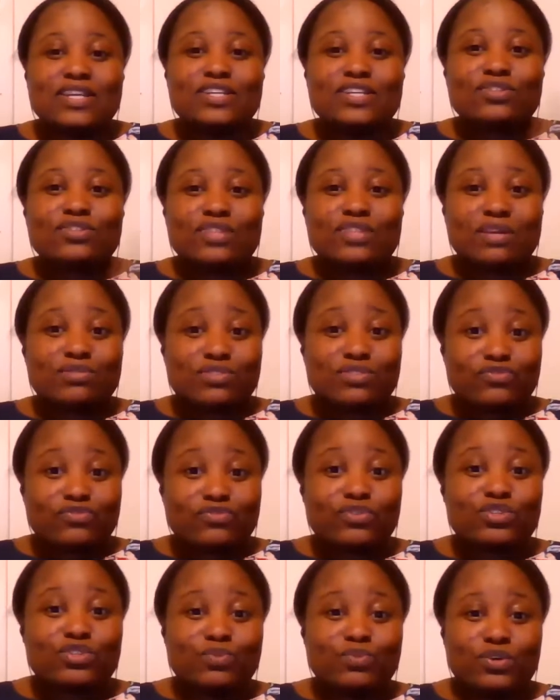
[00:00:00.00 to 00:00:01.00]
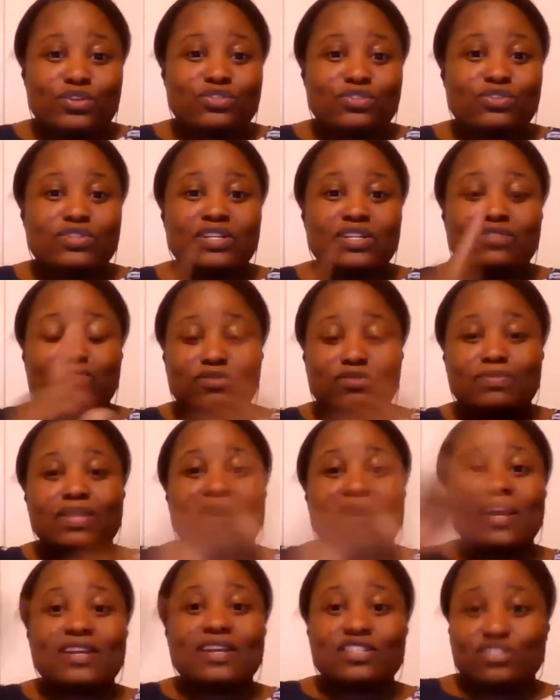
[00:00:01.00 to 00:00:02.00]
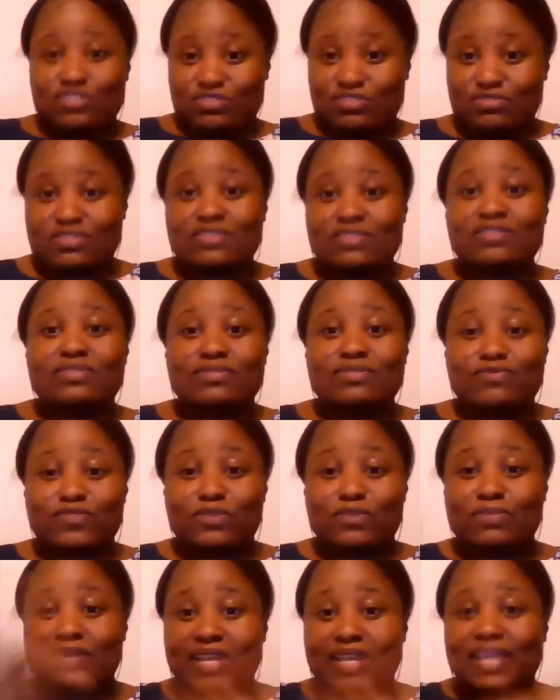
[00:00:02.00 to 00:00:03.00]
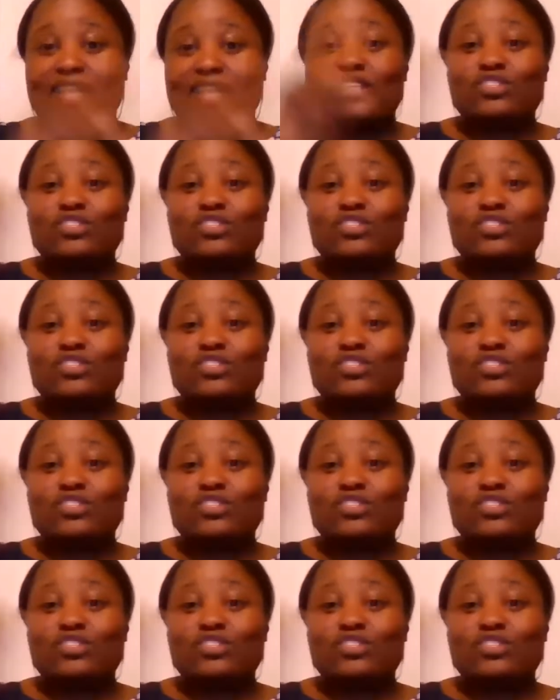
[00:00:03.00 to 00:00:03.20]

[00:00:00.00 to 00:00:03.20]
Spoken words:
So that was the first book. So then from then